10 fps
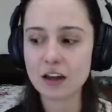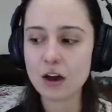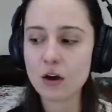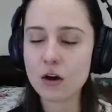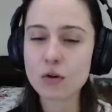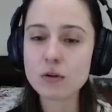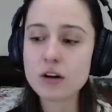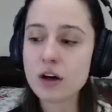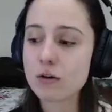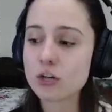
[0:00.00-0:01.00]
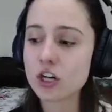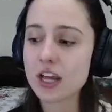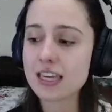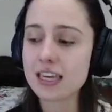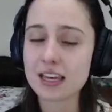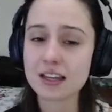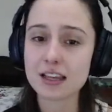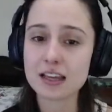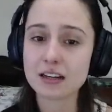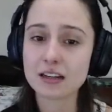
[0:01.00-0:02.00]
Oh no, should I kill
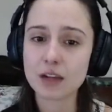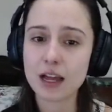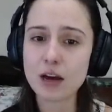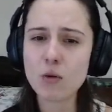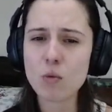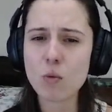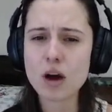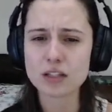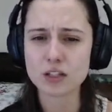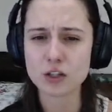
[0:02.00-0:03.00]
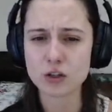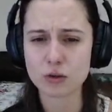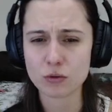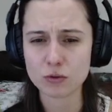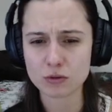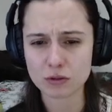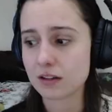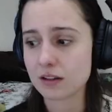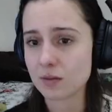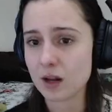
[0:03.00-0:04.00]
it? I don't want to.
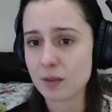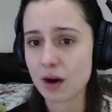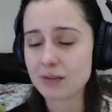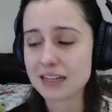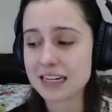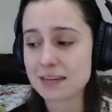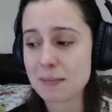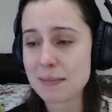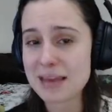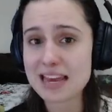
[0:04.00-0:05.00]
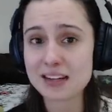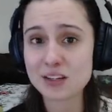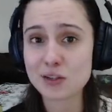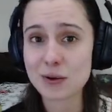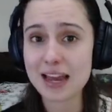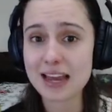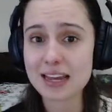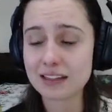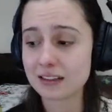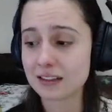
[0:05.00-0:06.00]
But I probably need meat, don't I?
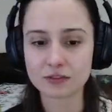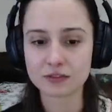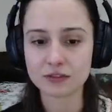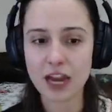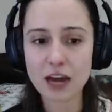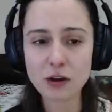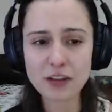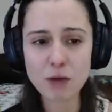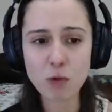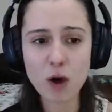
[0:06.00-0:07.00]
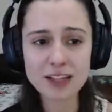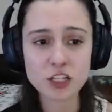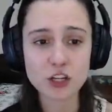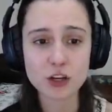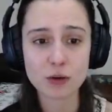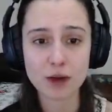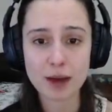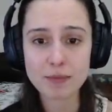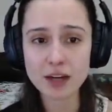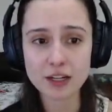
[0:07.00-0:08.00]
I don't think I want to.
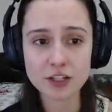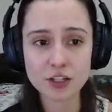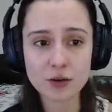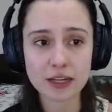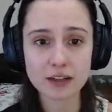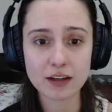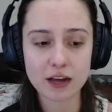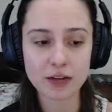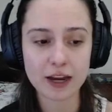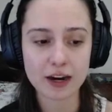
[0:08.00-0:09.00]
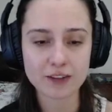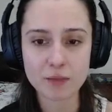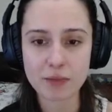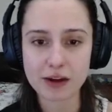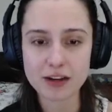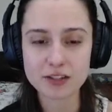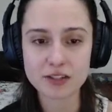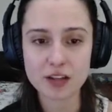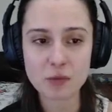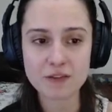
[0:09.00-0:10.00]
I'm not gonna do it. I don't care. I've got berries.
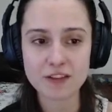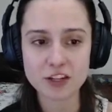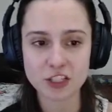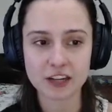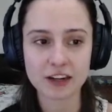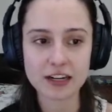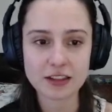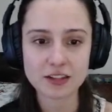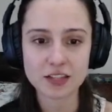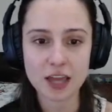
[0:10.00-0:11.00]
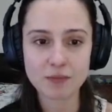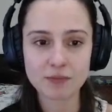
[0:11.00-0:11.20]
I'll be a vegetarian in this game.